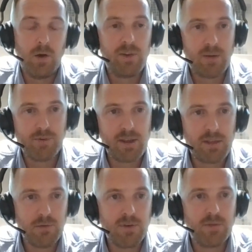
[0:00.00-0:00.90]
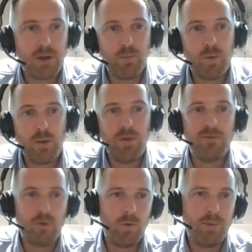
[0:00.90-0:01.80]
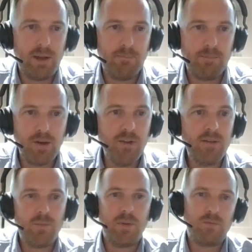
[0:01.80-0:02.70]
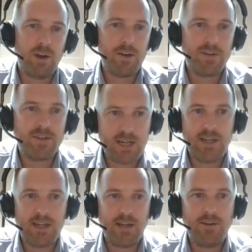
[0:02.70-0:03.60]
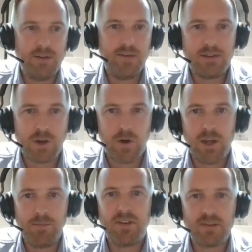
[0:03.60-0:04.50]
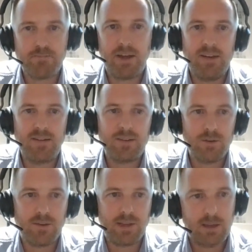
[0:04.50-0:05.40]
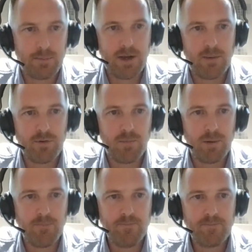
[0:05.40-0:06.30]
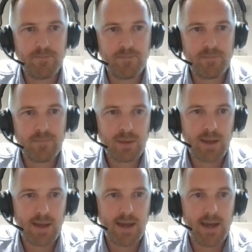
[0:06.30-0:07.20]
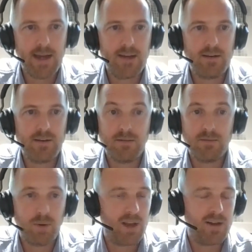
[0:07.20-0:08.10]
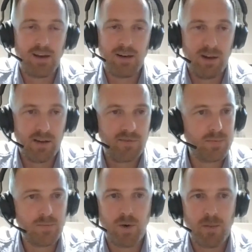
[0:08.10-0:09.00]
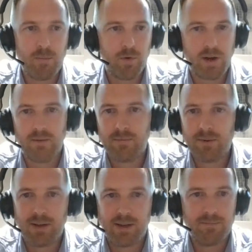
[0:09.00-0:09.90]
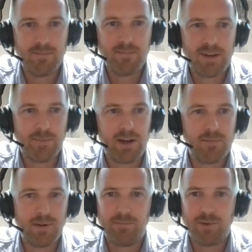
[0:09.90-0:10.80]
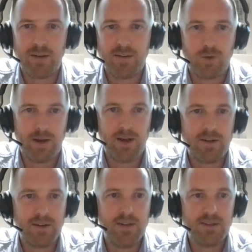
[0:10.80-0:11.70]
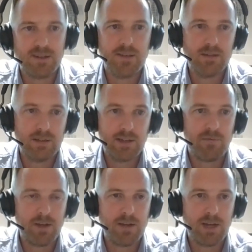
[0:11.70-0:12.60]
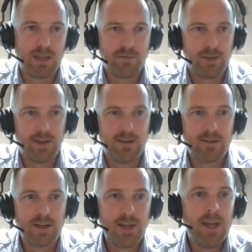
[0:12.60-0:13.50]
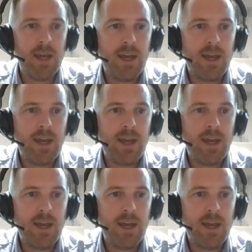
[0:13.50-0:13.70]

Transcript: A lot of our breakthroughs have come when we've all been in person. We've had a dedicated time and space to think about a problem. And I love whiteboarding, like coming up and brainstorming ideas and getting everybody together for that.